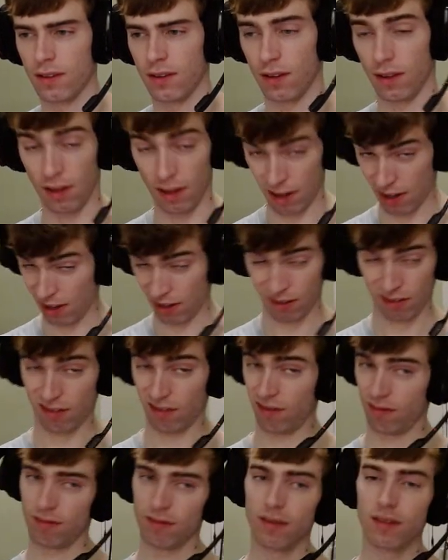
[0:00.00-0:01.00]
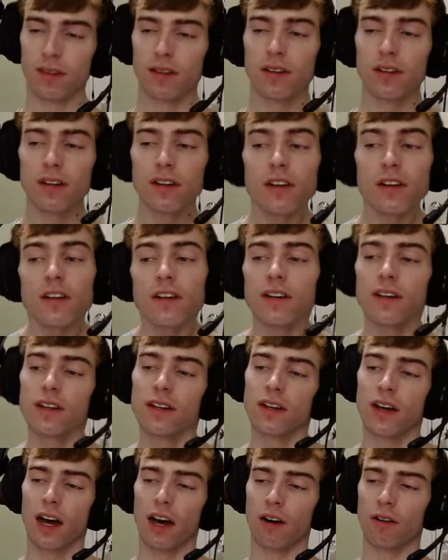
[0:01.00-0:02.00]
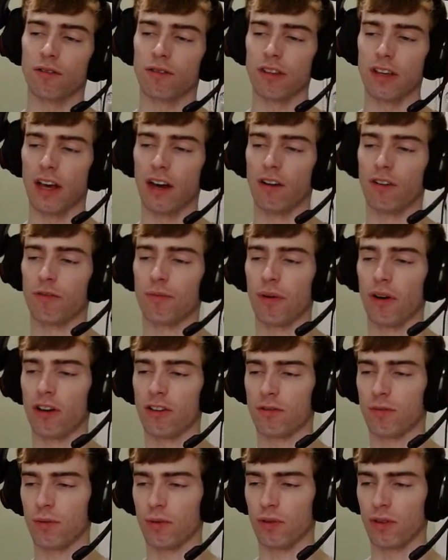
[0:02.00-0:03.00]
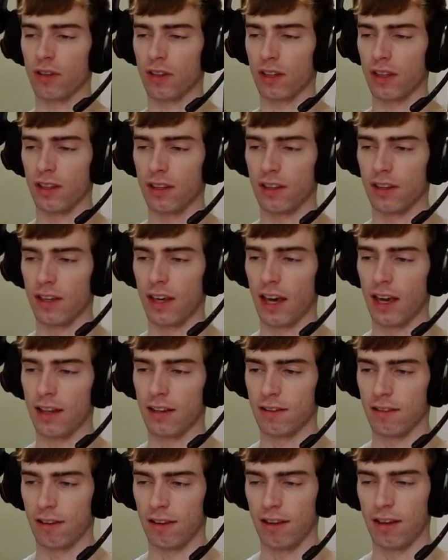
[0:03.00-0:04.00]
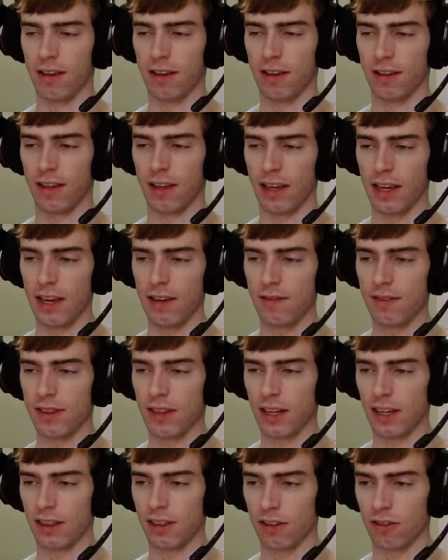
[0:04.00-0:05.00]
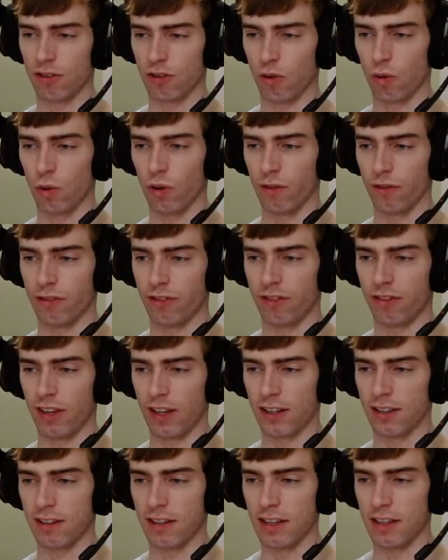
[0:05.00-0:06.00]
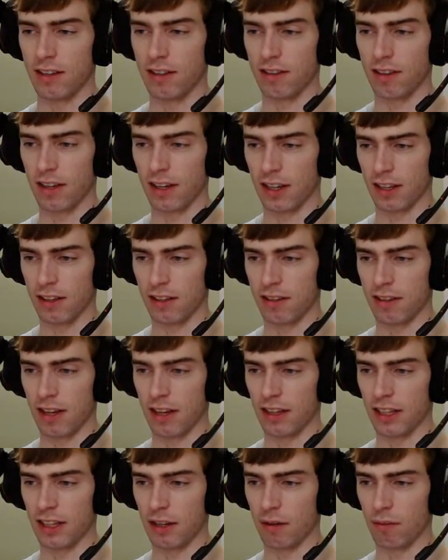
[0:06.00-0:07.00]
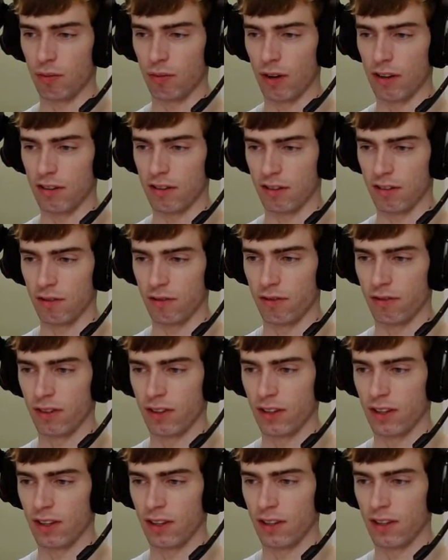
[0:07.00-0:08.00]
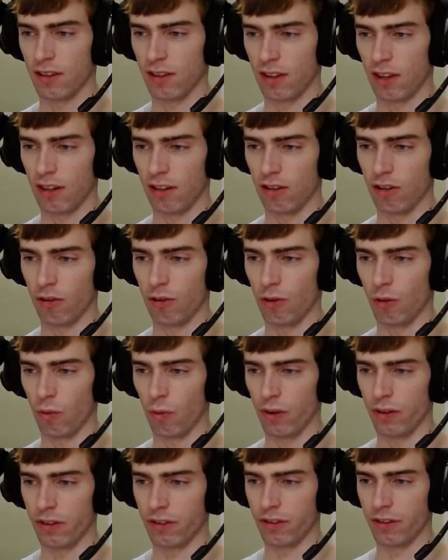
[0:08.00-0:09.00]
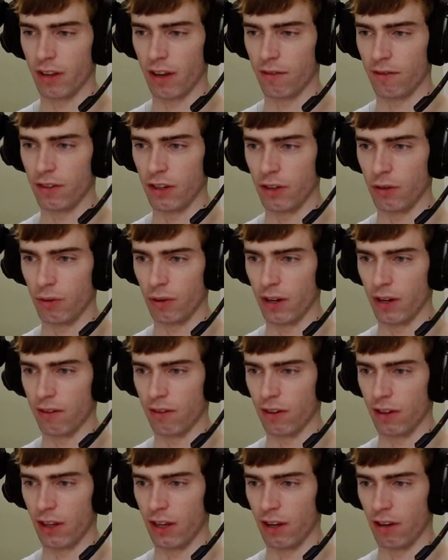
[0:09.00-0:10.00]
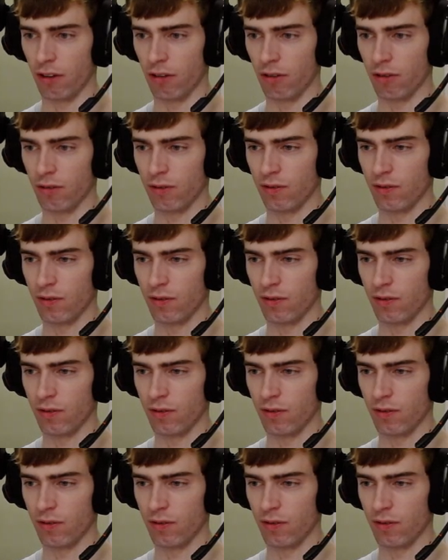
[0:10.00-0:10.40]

Yeah. I don't see how it's possible to get like, even like the score of 60 is like insanely impressive, let alone the 170 whatever the hell.